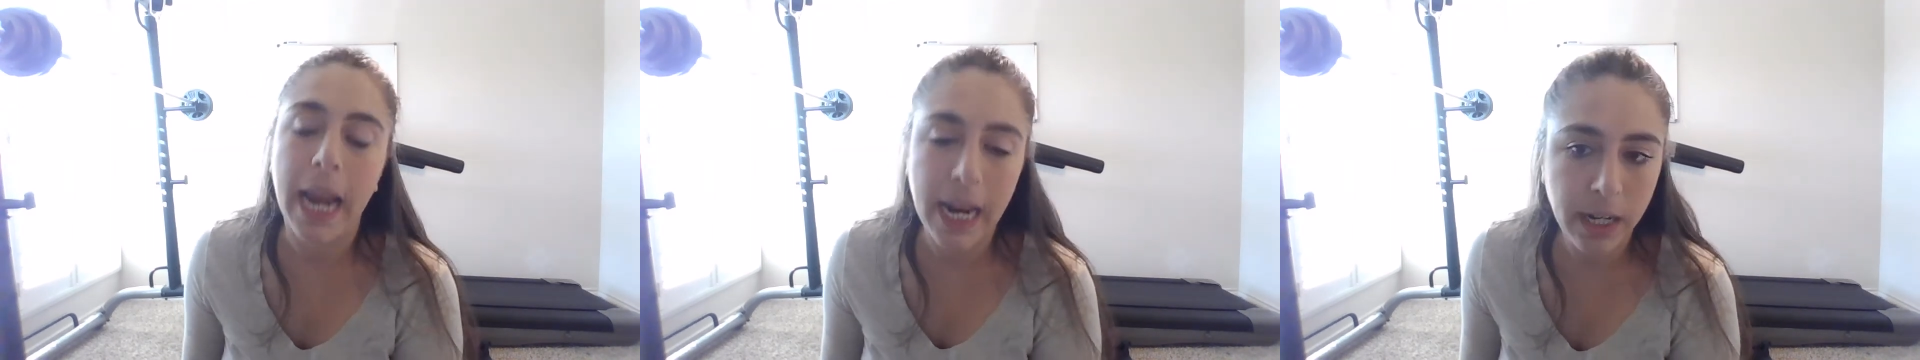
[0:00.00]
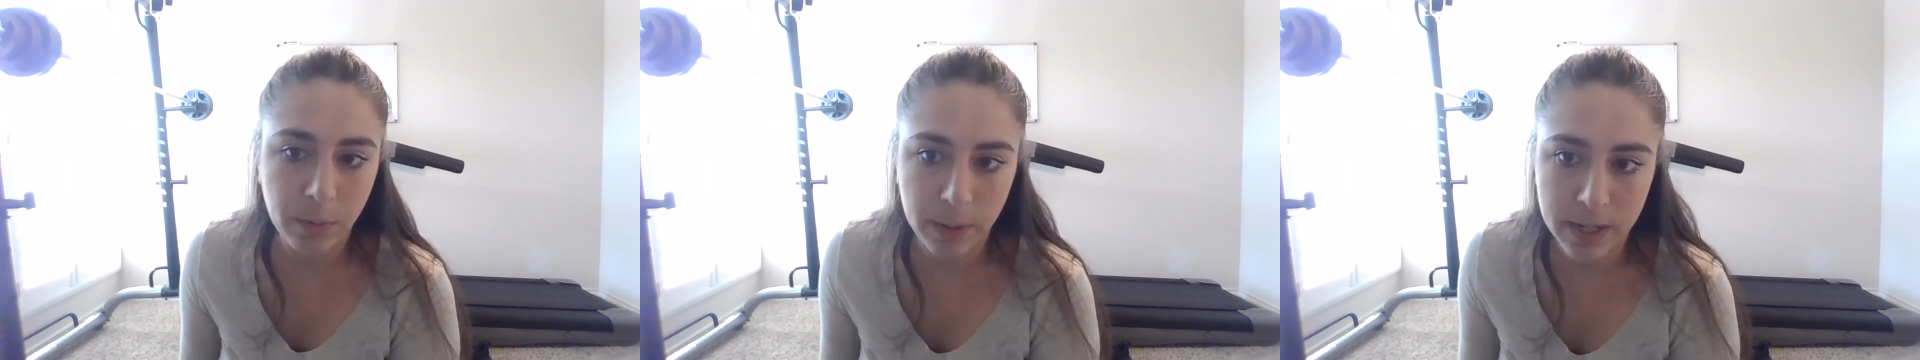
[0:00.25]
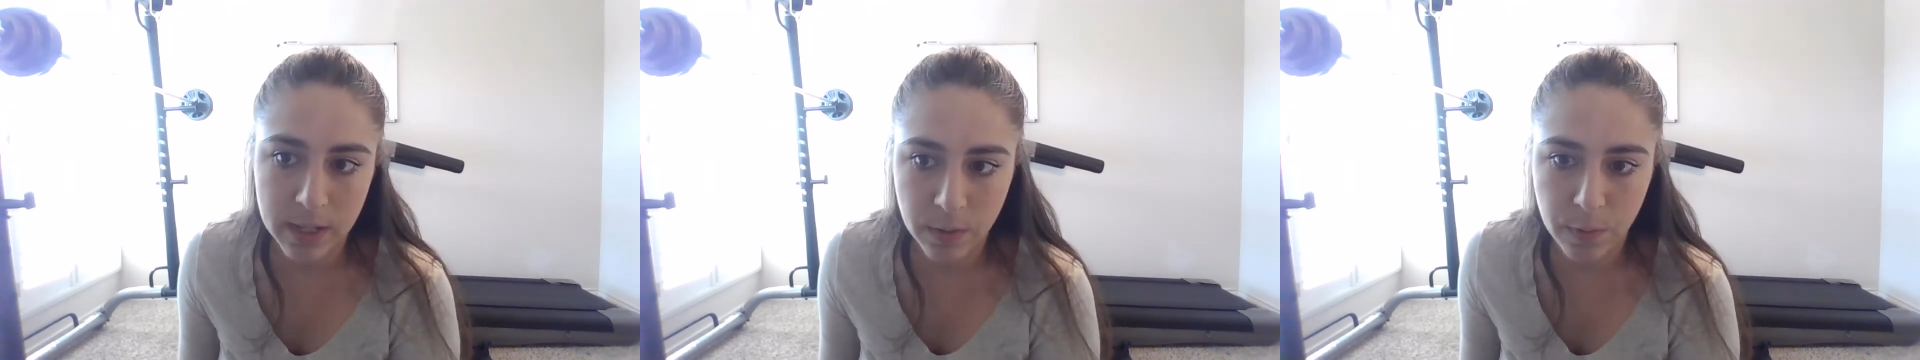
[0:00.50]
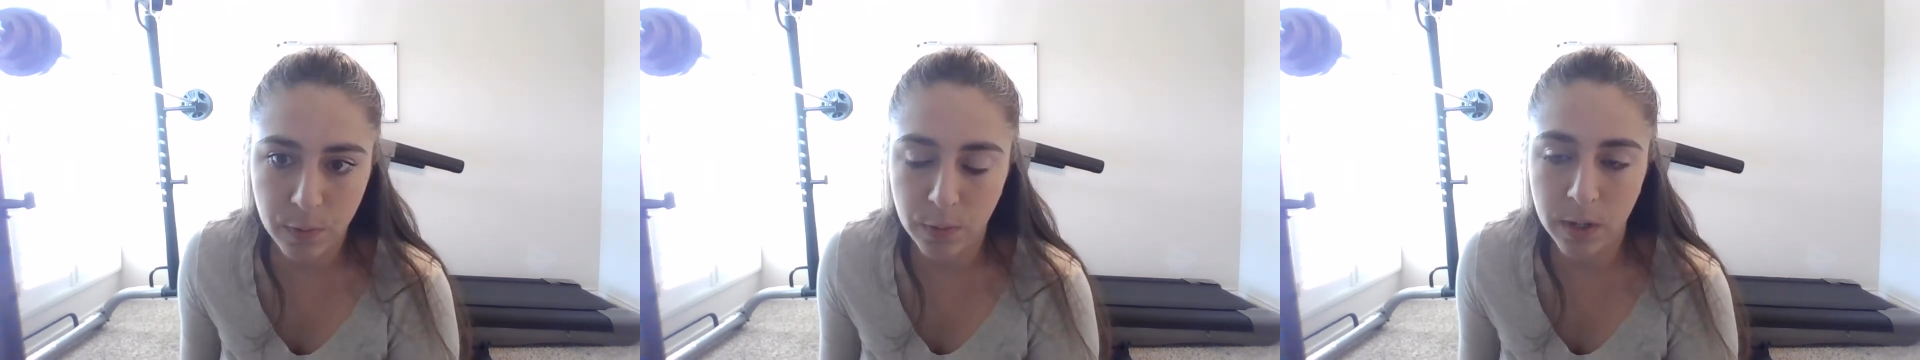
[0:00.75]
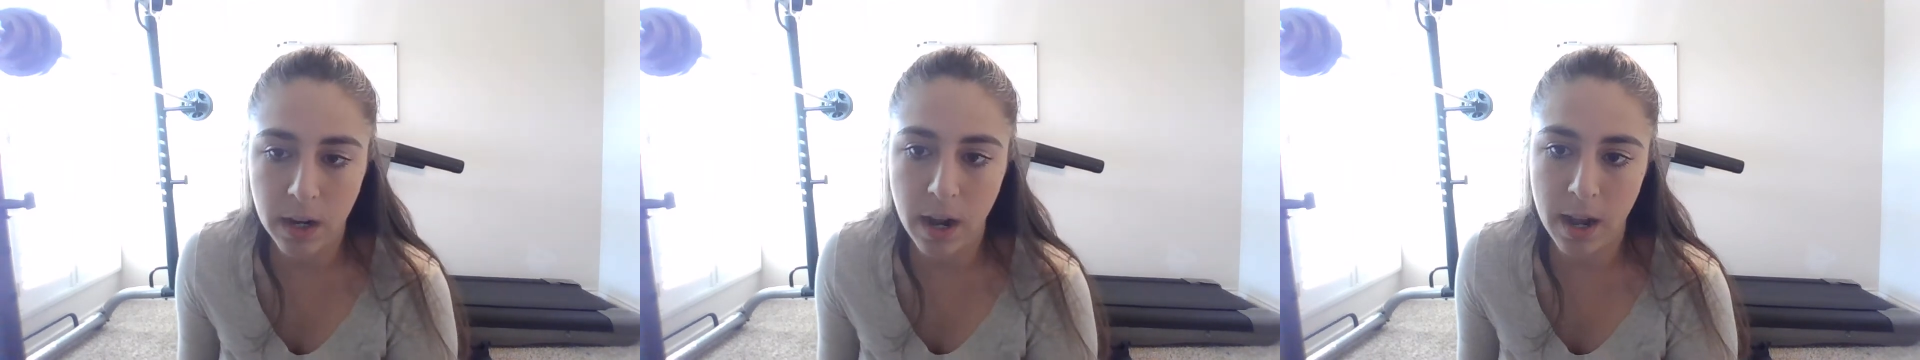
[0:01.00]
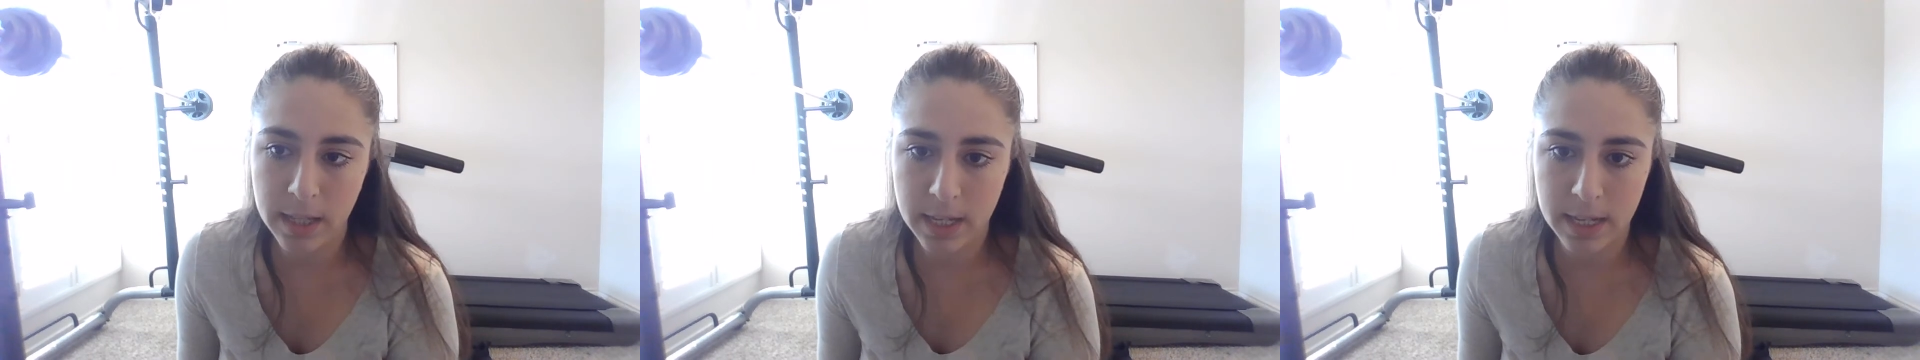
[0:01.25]
any risk for
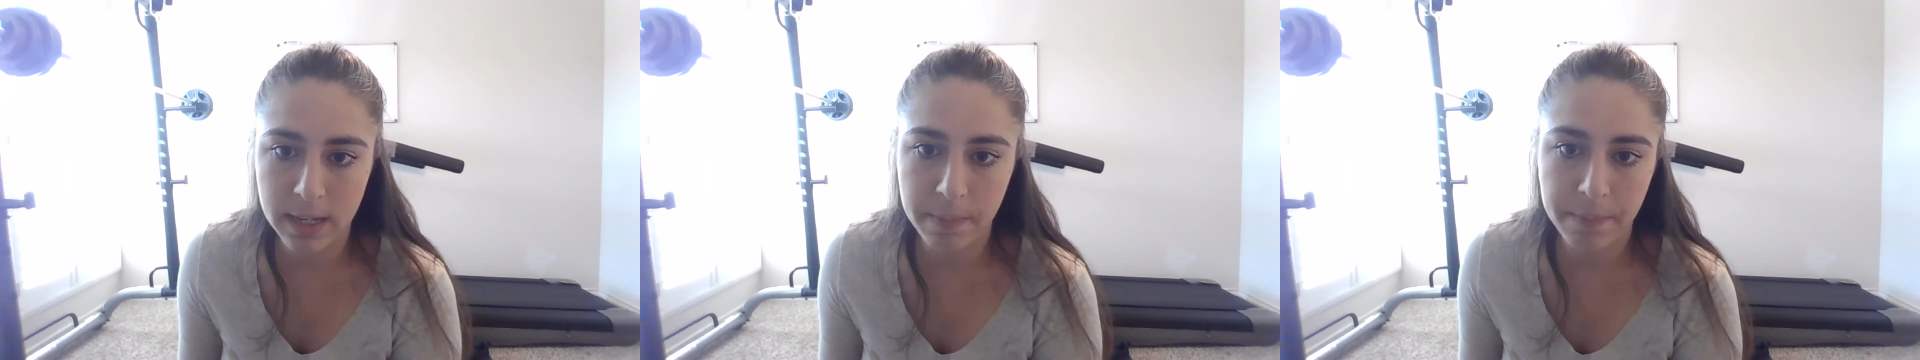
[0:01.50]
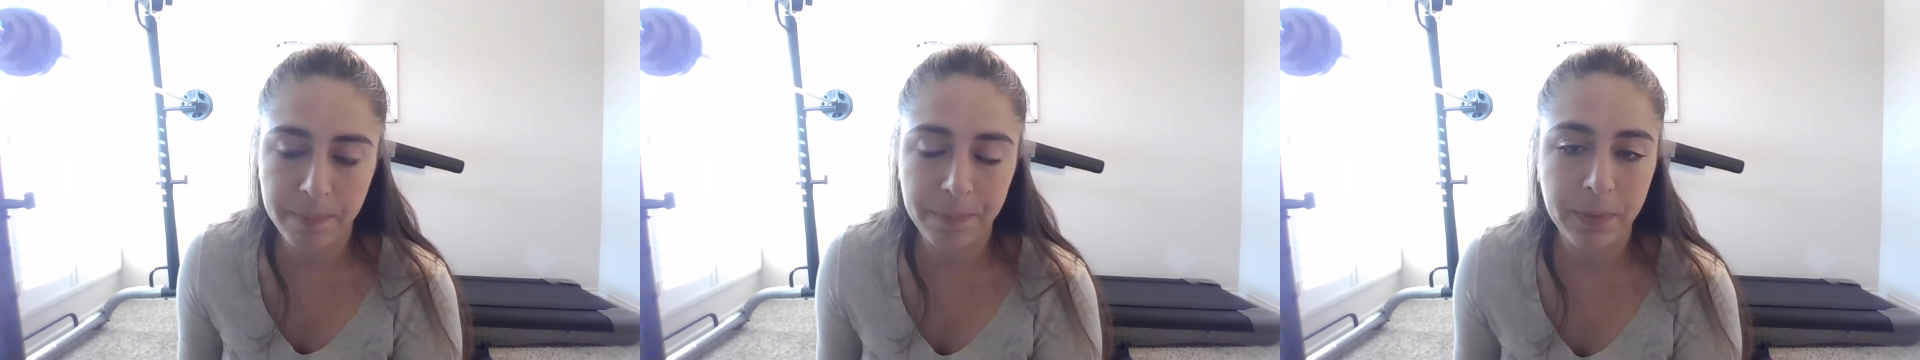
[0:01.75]
autism.